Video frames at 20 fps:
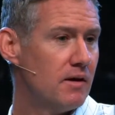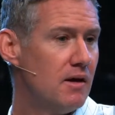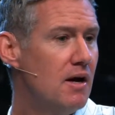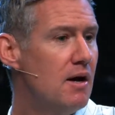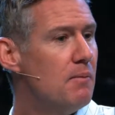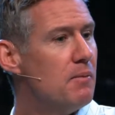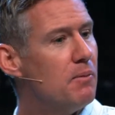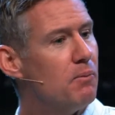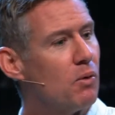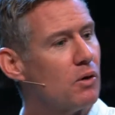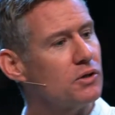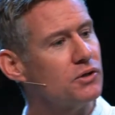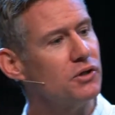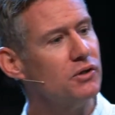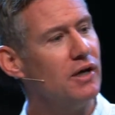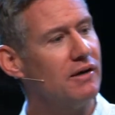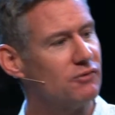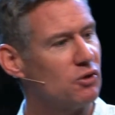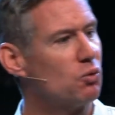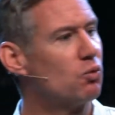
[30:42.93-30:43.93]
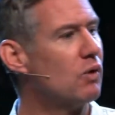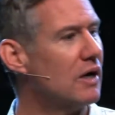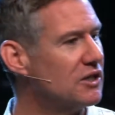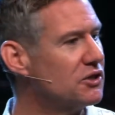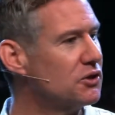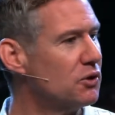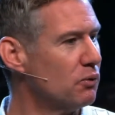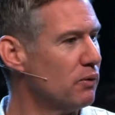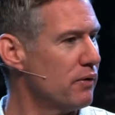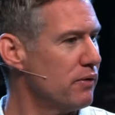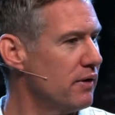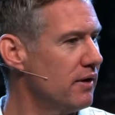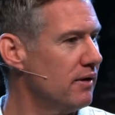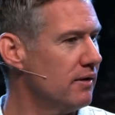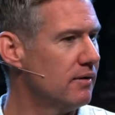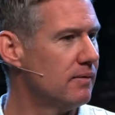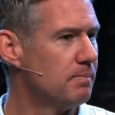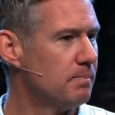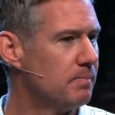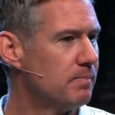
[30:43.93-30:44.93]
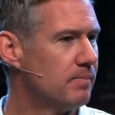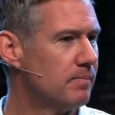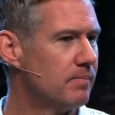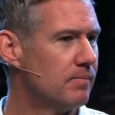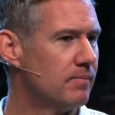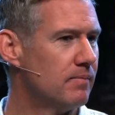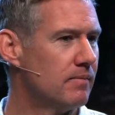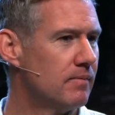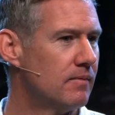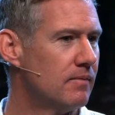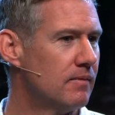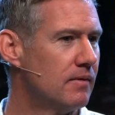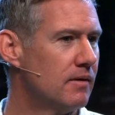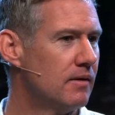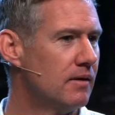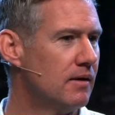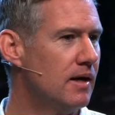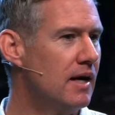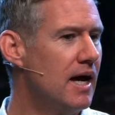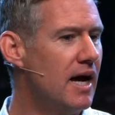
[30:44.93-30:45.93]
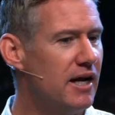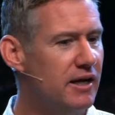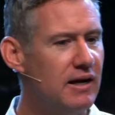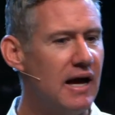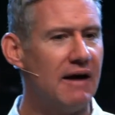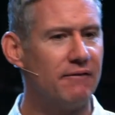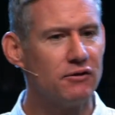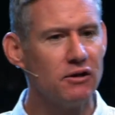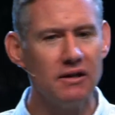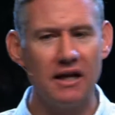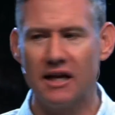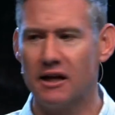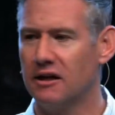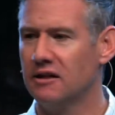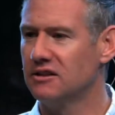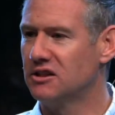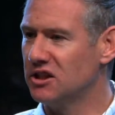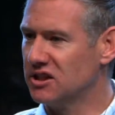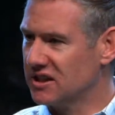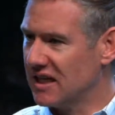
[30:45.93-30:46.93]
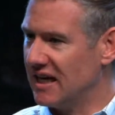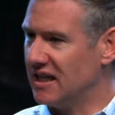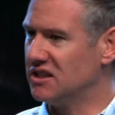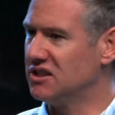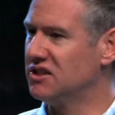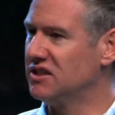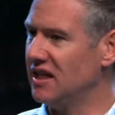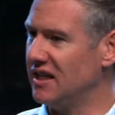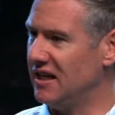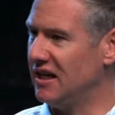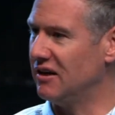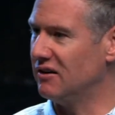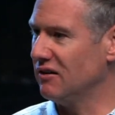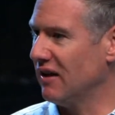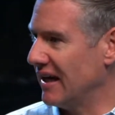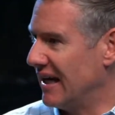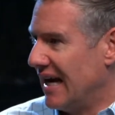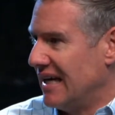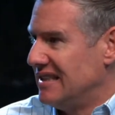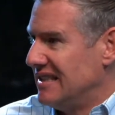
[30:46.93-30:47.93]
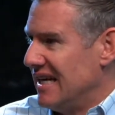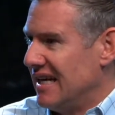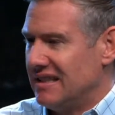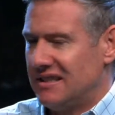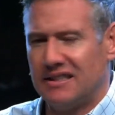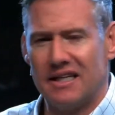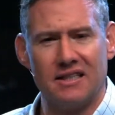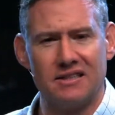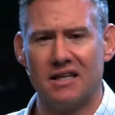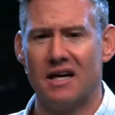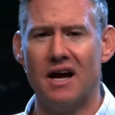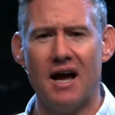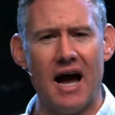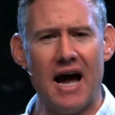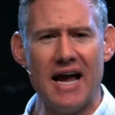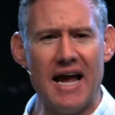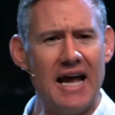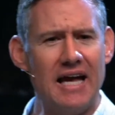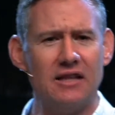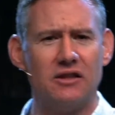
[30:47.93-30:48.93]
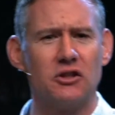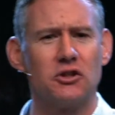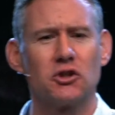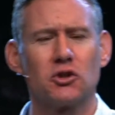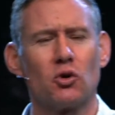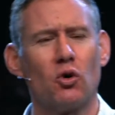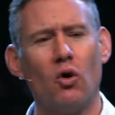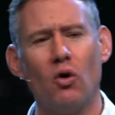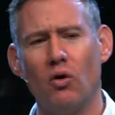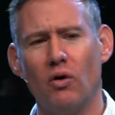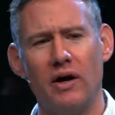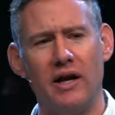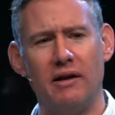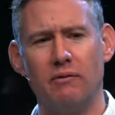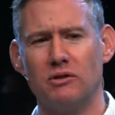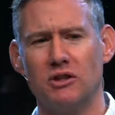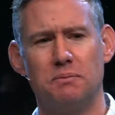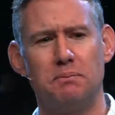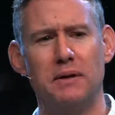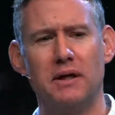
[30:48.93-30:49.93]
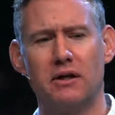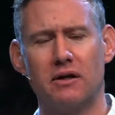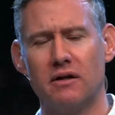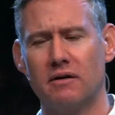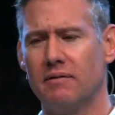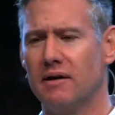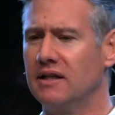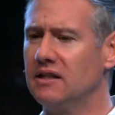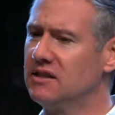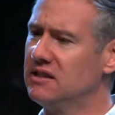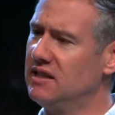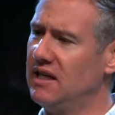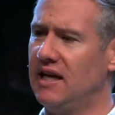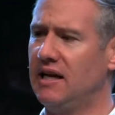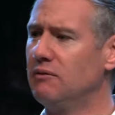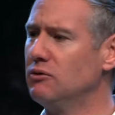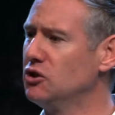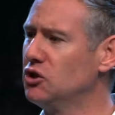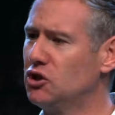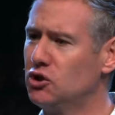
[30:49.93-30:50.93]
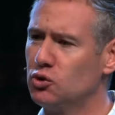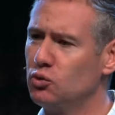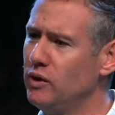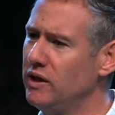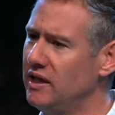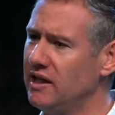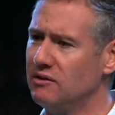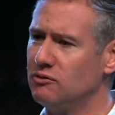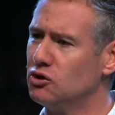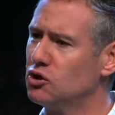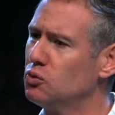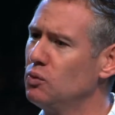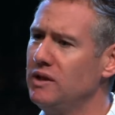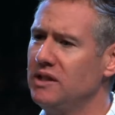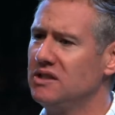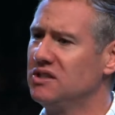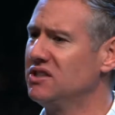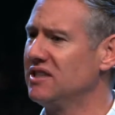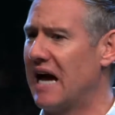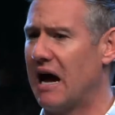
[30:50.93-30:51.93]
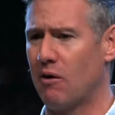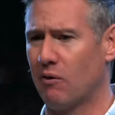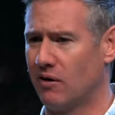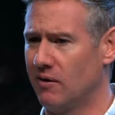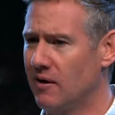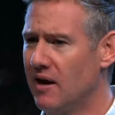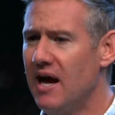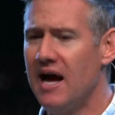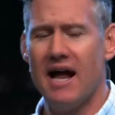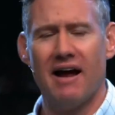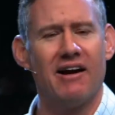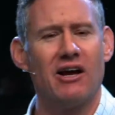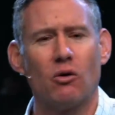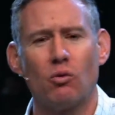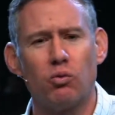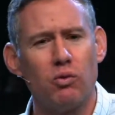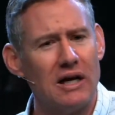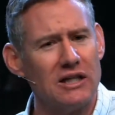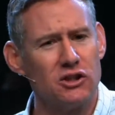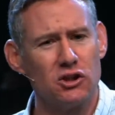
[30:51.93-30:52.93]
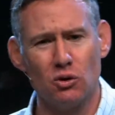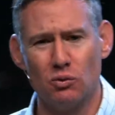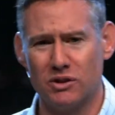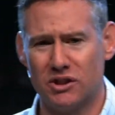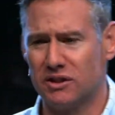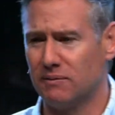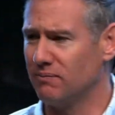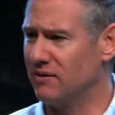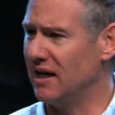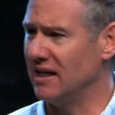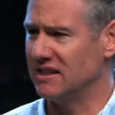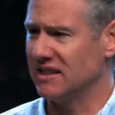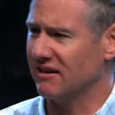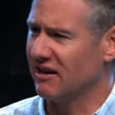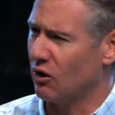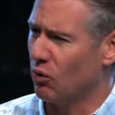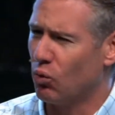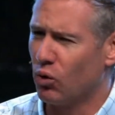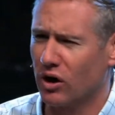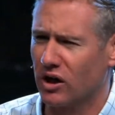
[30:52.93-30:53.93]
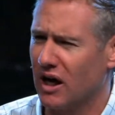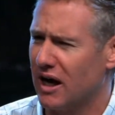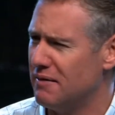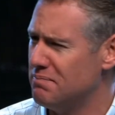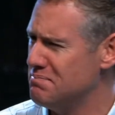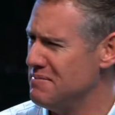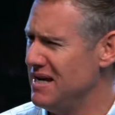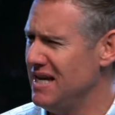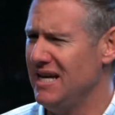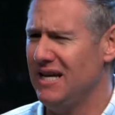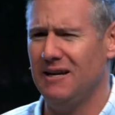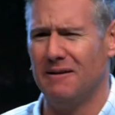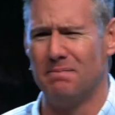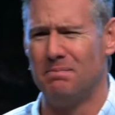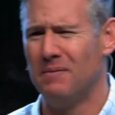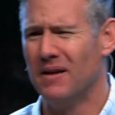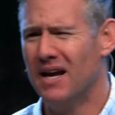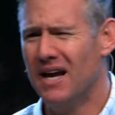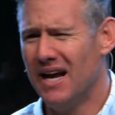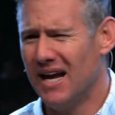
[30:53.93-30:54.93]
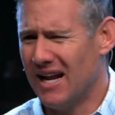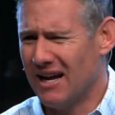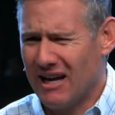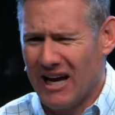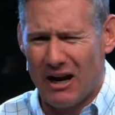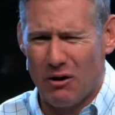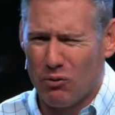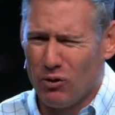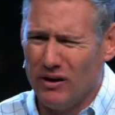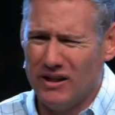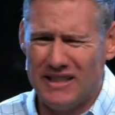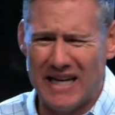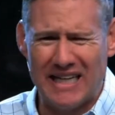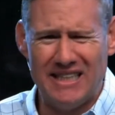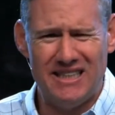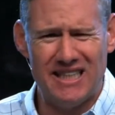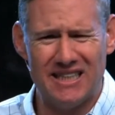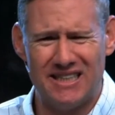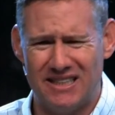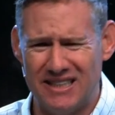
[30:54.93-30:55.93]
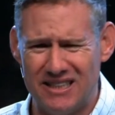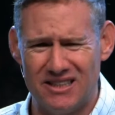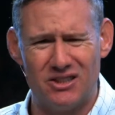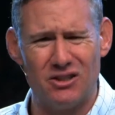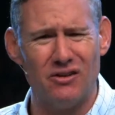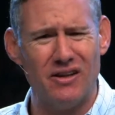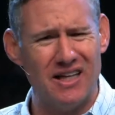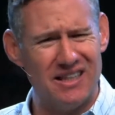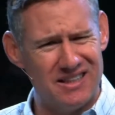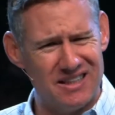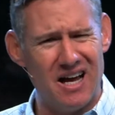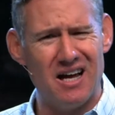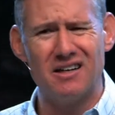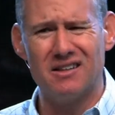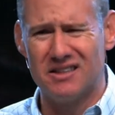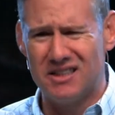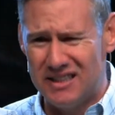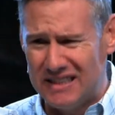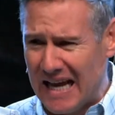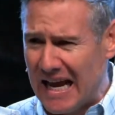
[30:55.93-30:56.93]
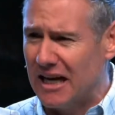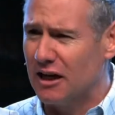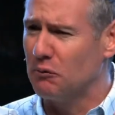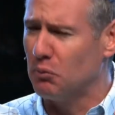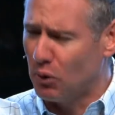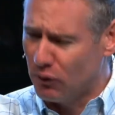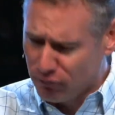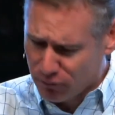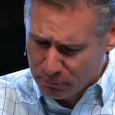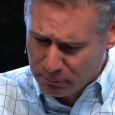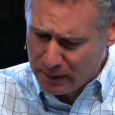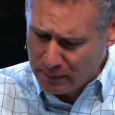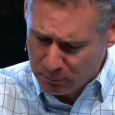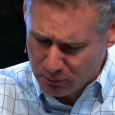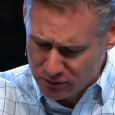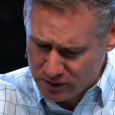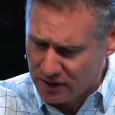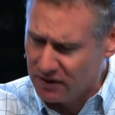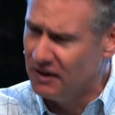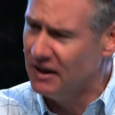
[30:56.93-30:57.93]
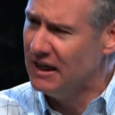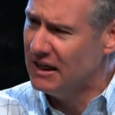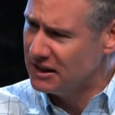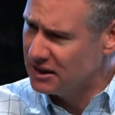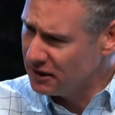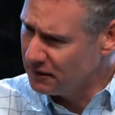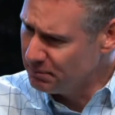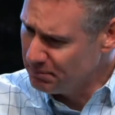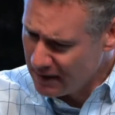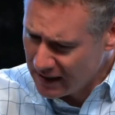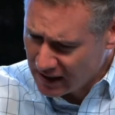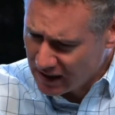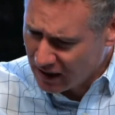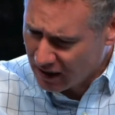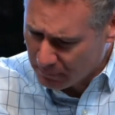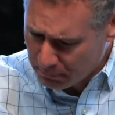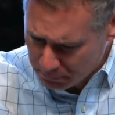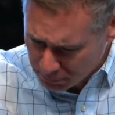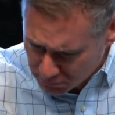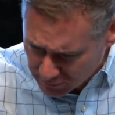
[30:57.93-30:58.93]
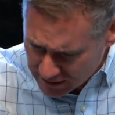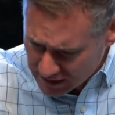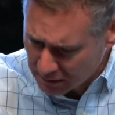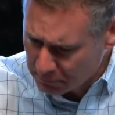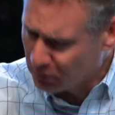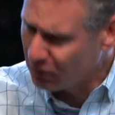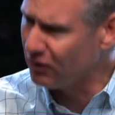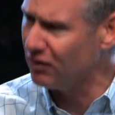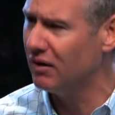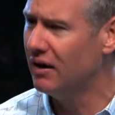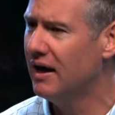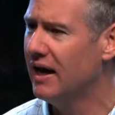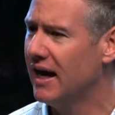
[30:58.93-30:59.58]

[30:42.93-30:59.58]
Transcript: But more so, you have to wrestle with it. And you have to let it just kind of sit here. And like Isaiah says, I ate the scroll and it was bitter and it was sweet. It was sweet and sour. I got to wrestle with some things. I got to work on me and I got to really digest it so that it's understandable for people to make applicable.